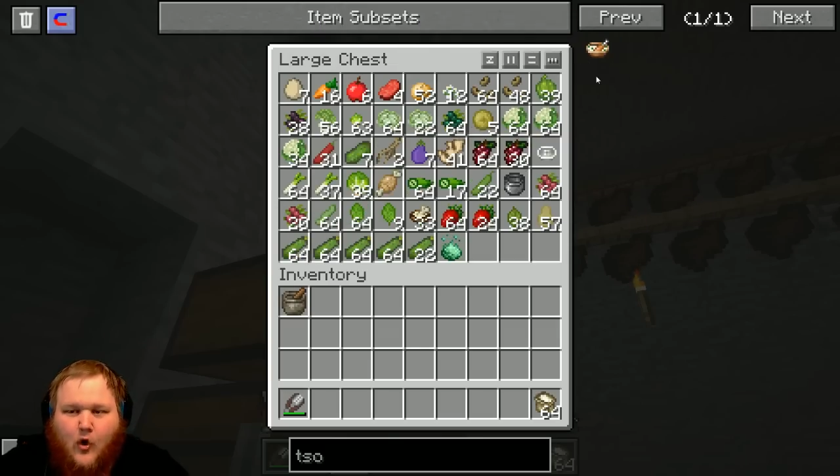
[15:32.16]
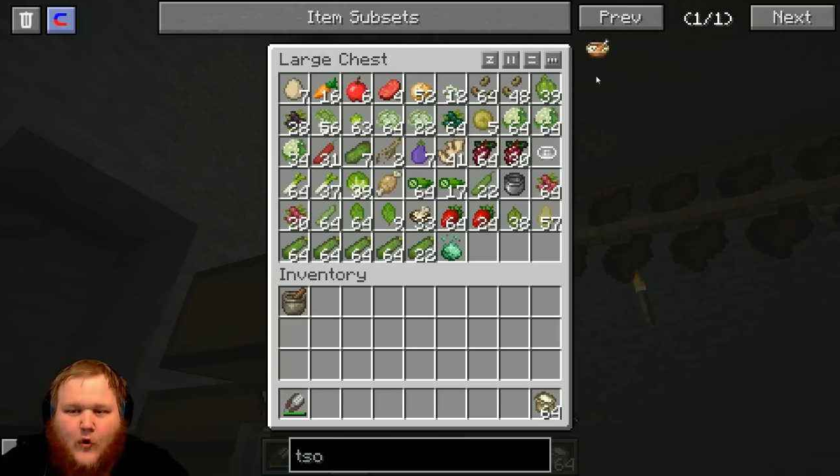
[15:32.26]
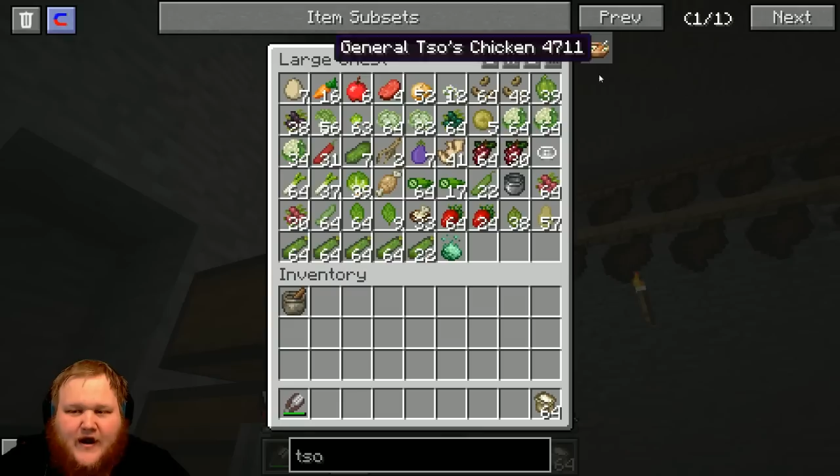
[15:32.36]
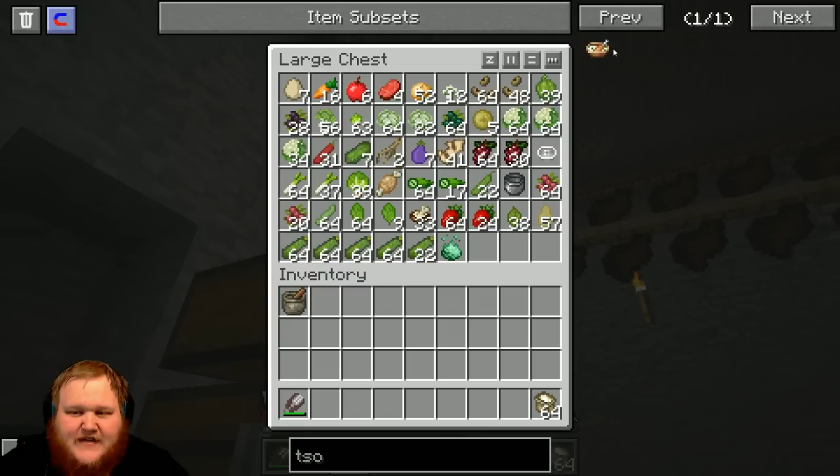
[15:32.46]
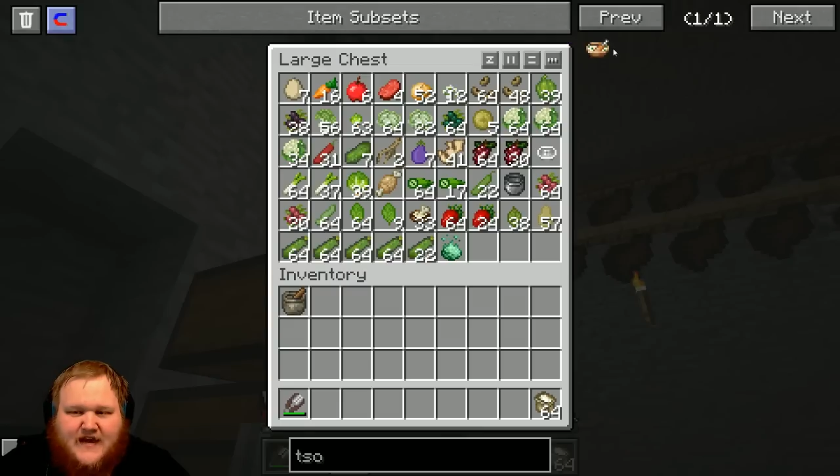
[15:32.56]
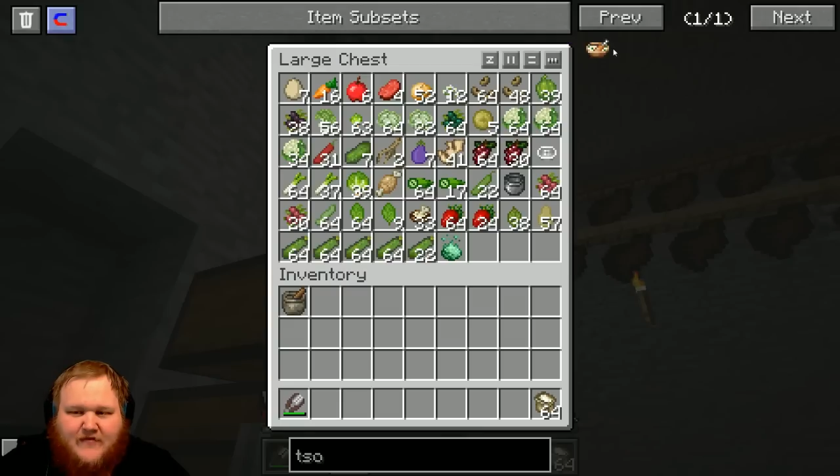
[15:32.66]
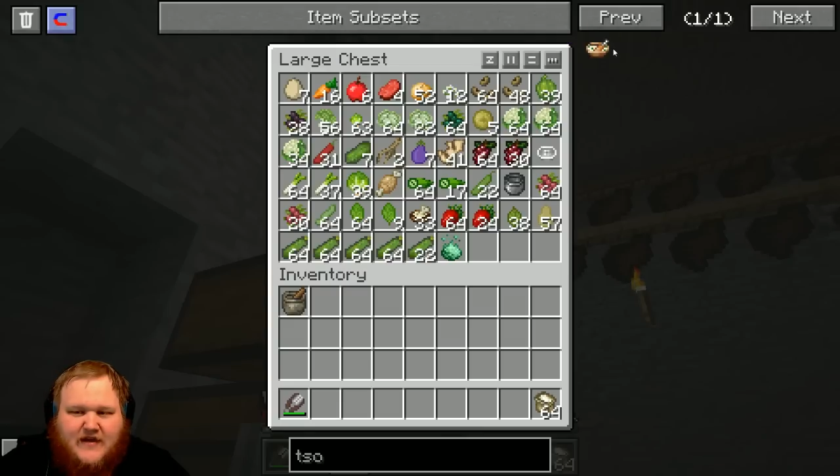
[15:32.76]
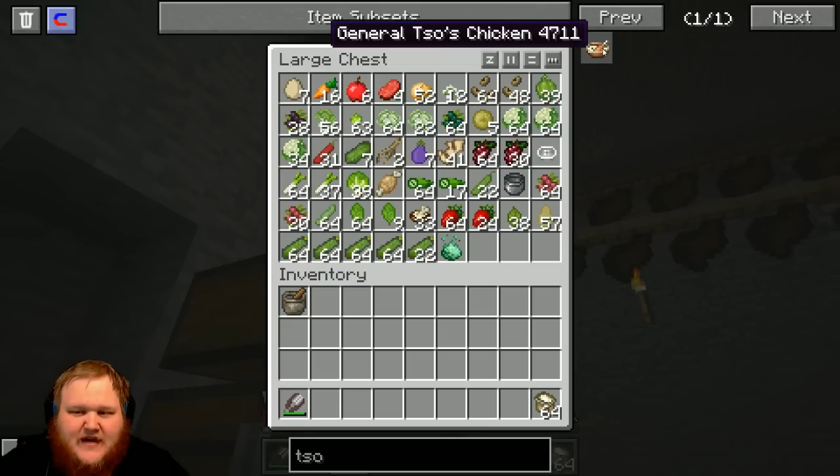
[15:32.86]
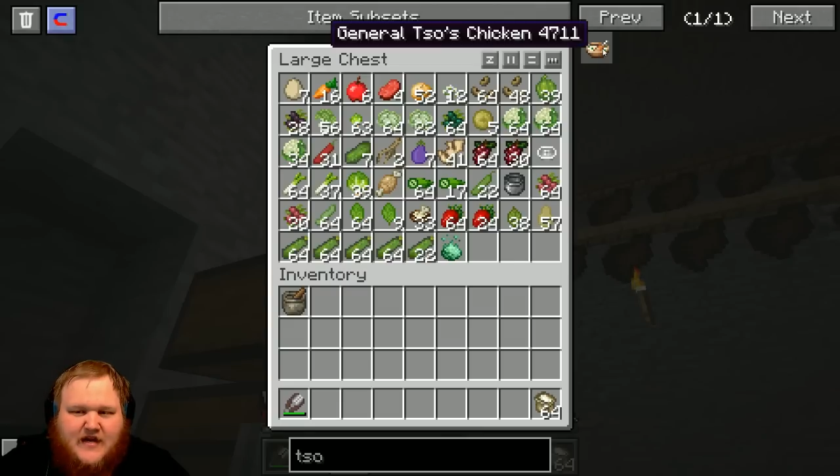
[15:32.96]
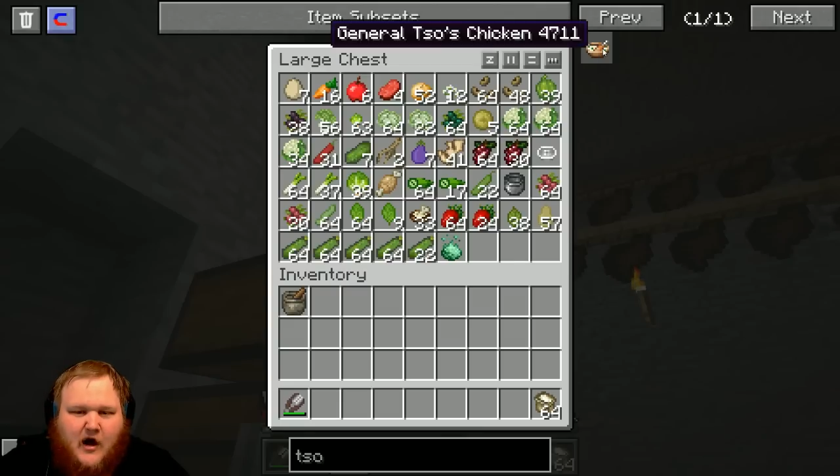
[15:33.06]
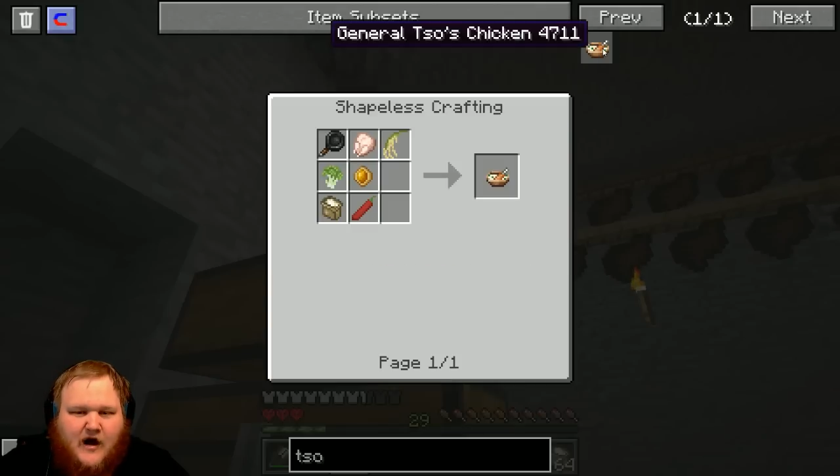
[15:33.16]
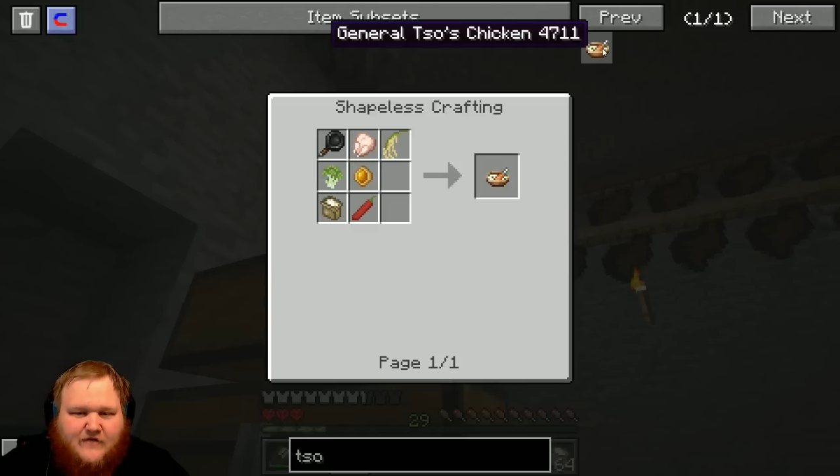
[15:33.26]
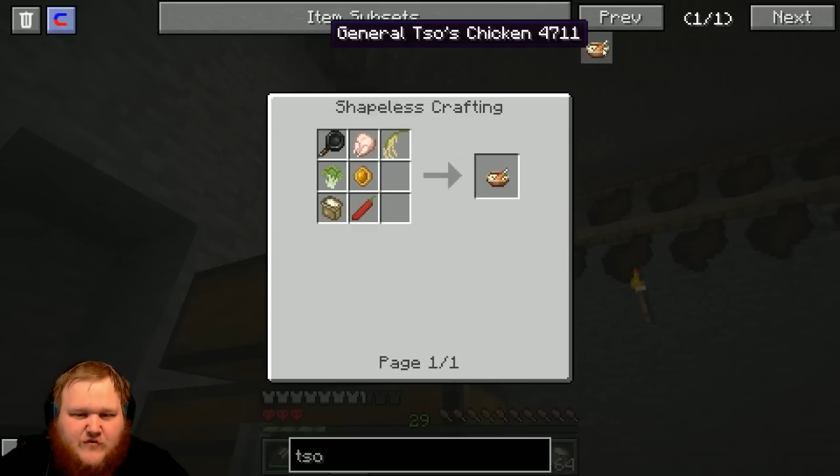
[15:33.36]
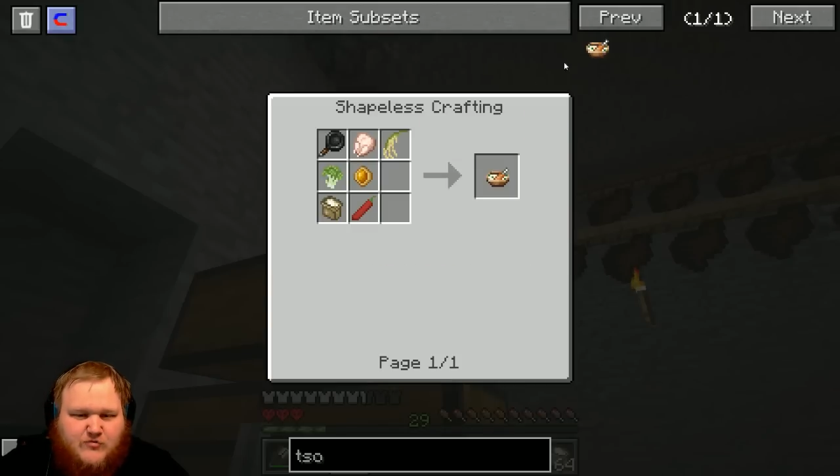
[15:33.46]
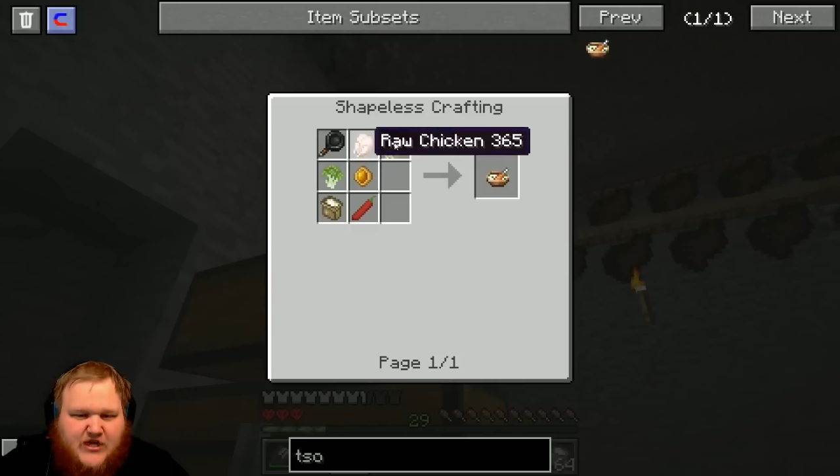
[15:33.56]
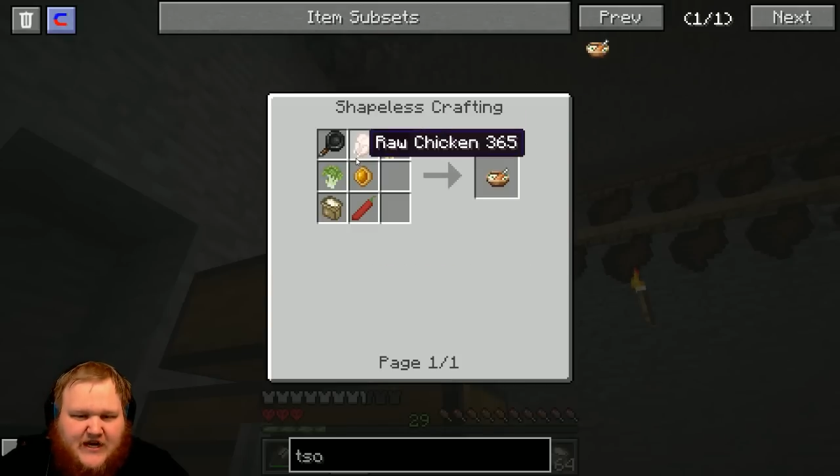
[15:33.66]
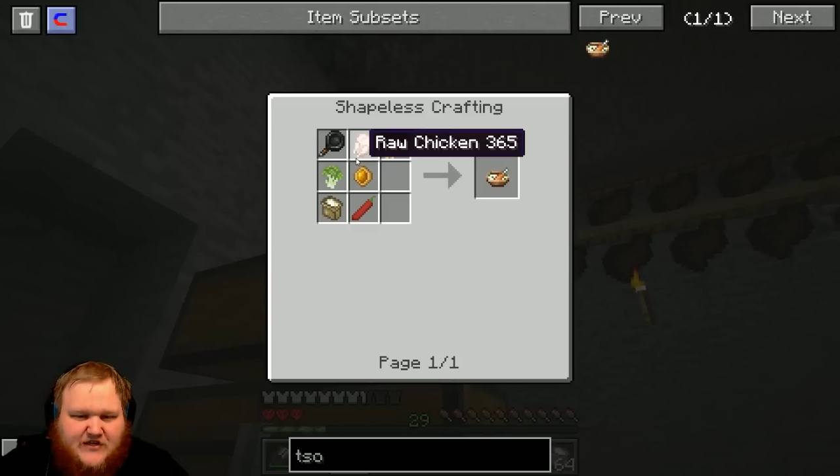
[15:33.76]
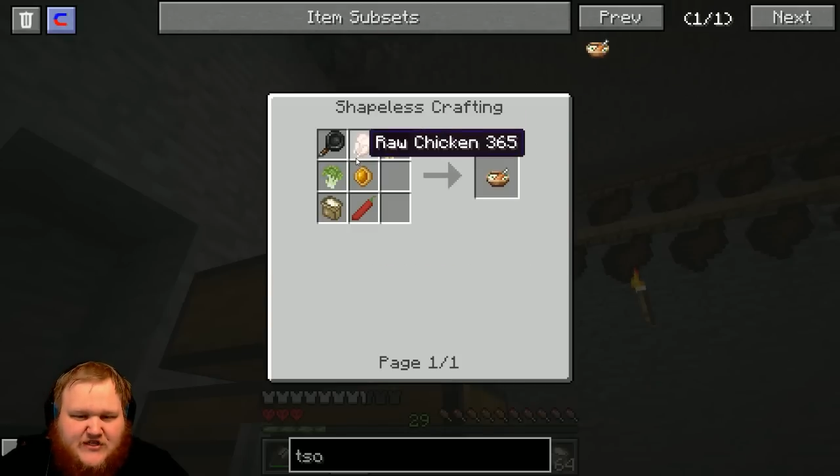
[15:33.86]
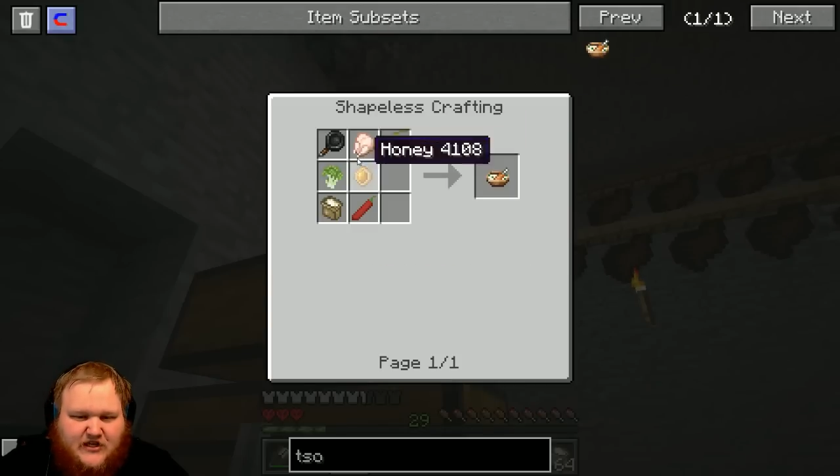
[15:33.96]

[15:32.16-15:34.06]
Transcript: We're gonna definitely need to off some chickens,